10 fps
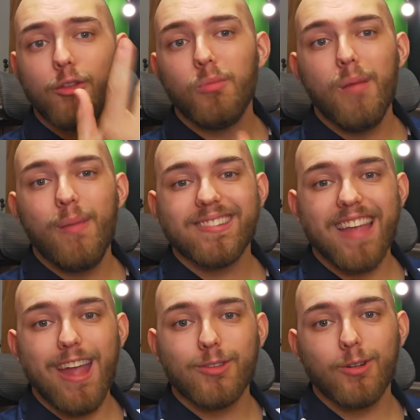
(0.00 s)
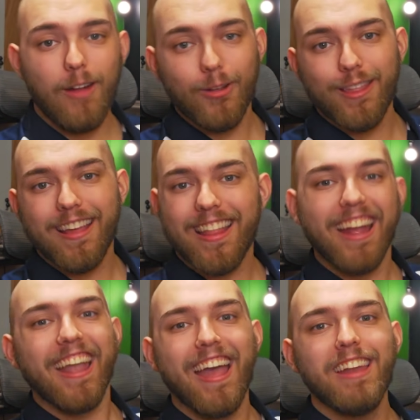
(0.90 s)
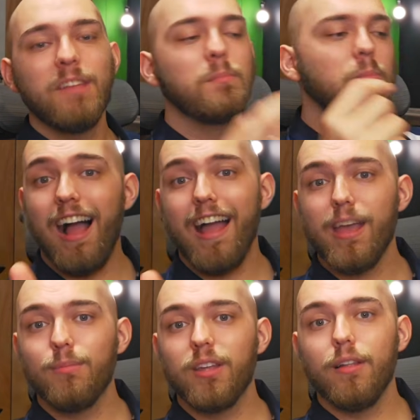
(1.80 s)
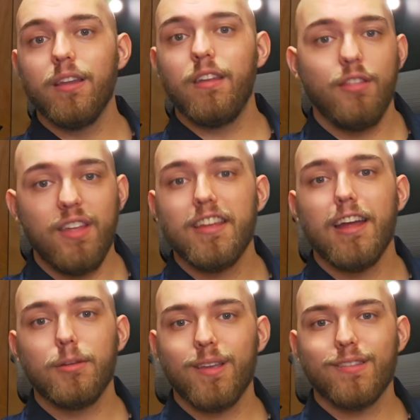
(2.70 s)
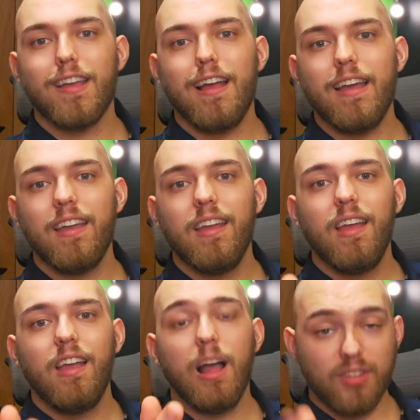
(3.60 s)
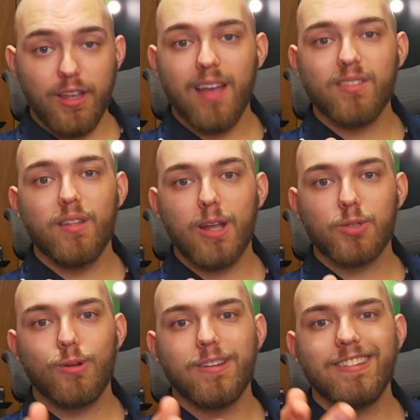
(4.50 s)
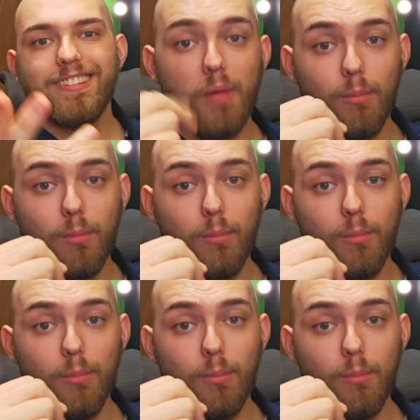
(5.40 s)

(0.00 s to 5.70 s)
I'll do my best to answer everything that I can. I am Dylan, the TechnoGiz guy. I'll see you guys in the next one.